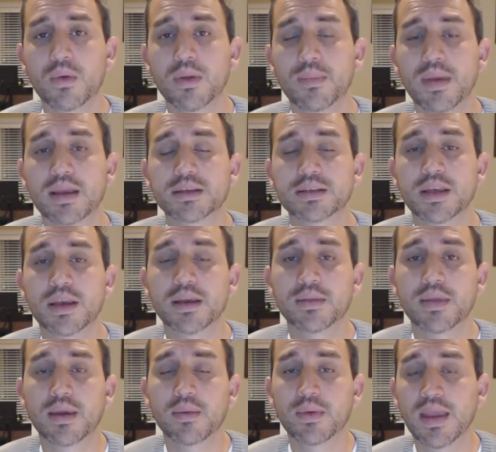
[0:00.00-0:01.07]
We may say
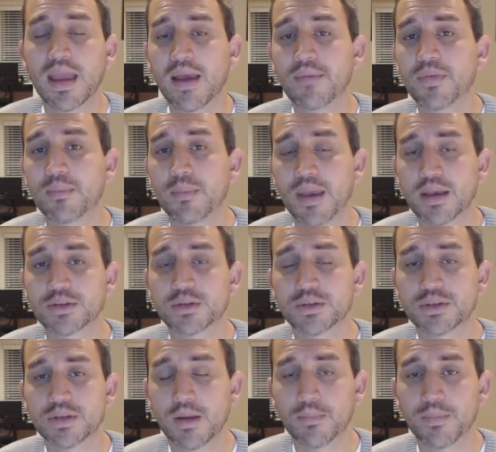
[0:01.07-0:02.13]
that we have to
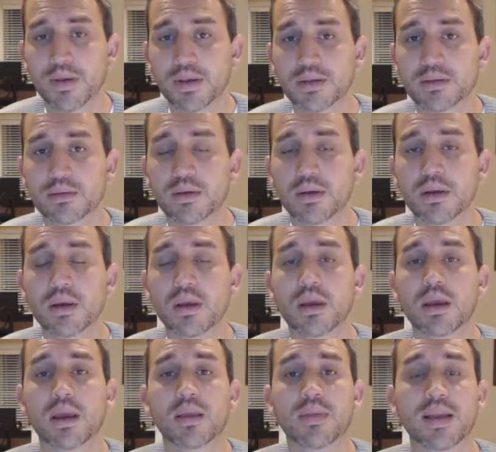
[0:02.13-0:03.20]
measure something,
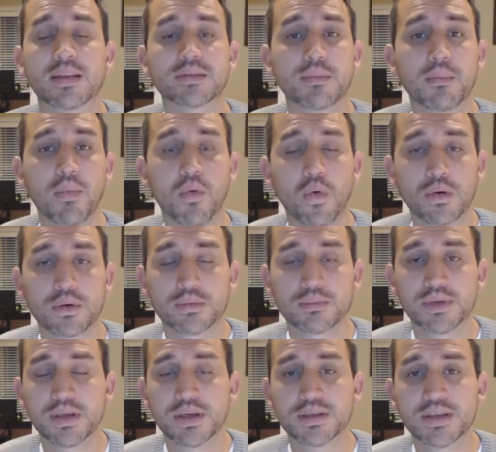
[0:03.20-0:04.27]
and that's
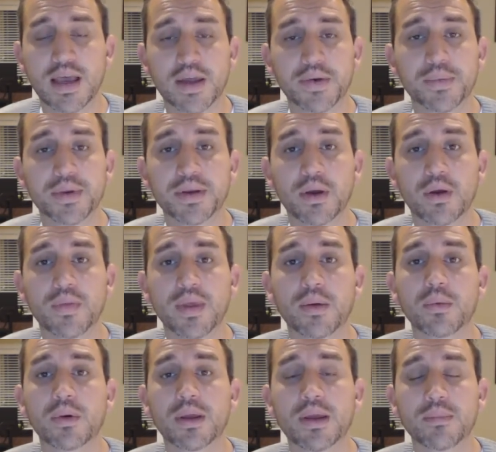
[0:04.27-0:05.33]
important because how do we know
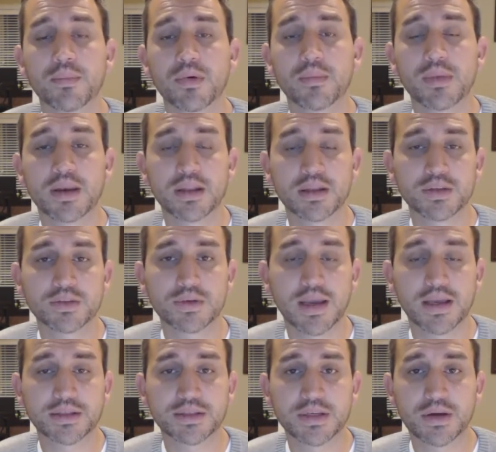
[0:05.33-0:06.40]
that we're implementing the
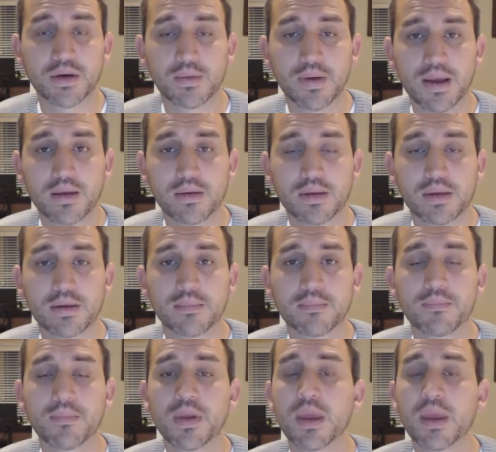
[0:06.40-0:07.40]
strategy correctly?